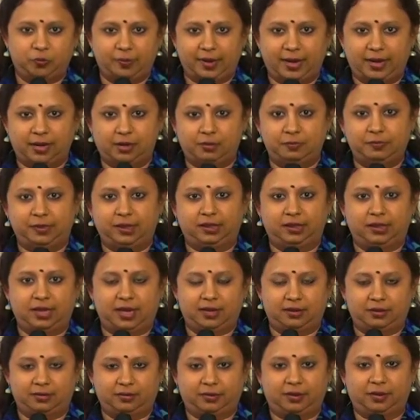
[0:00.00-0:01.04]
mailed me
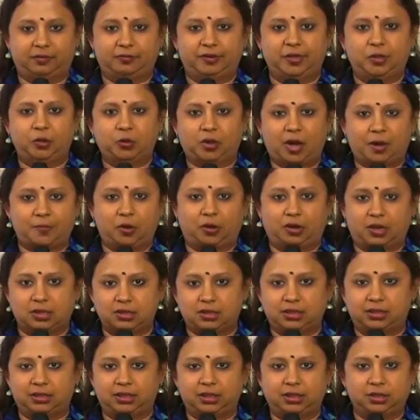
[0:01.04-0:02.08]
and we took up your
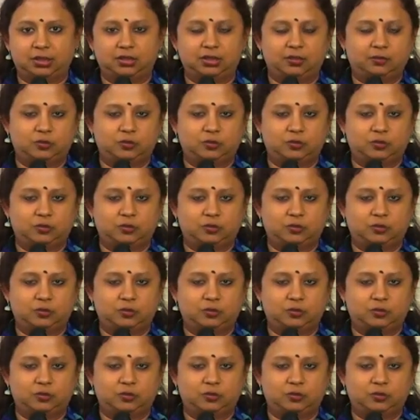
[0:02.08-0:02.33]
consultation,